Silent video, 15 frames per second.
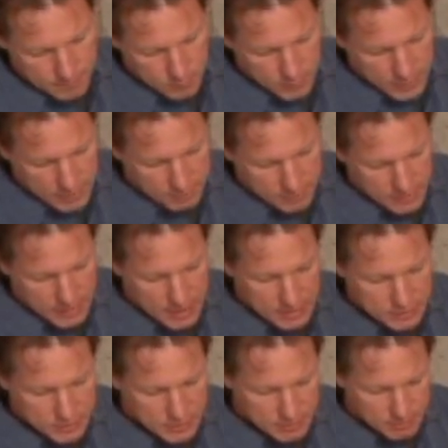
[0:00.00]
we have a
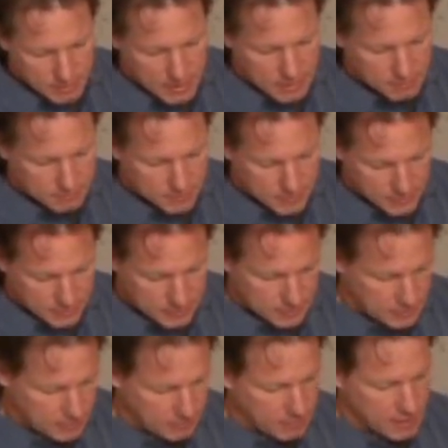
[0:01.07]
notch in the bottom
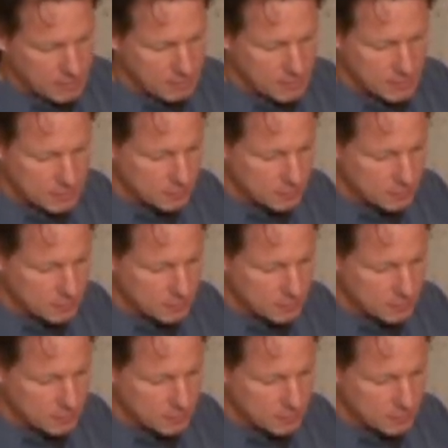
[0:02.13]
in the bottom of this